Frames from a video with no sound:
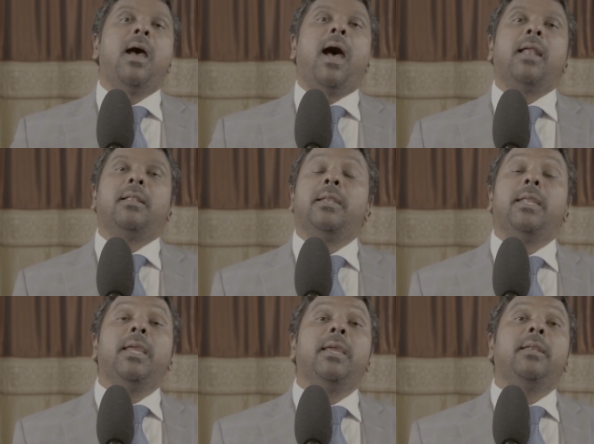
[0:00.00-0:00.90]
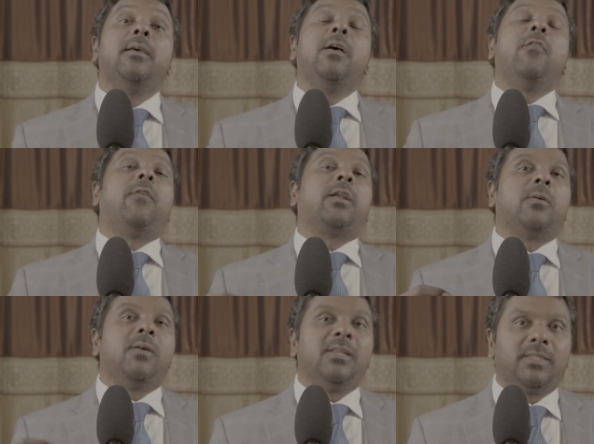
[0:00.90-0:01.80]
and the need for
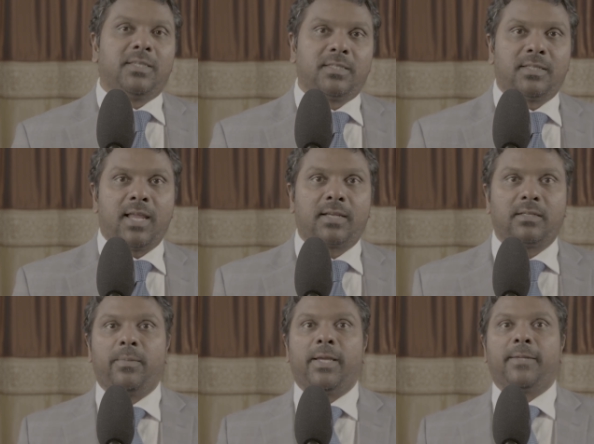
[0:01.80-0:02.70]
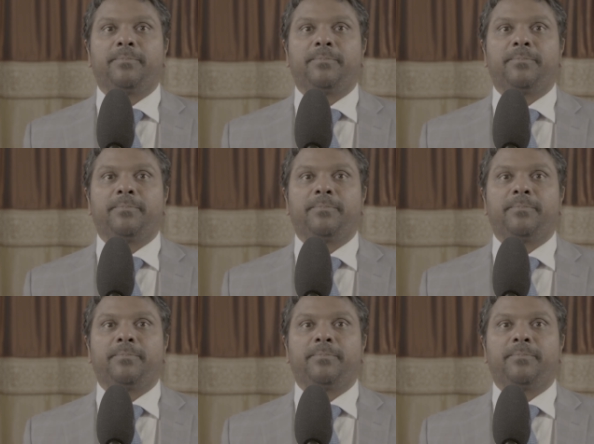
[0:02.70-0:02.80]
cholecystectomy.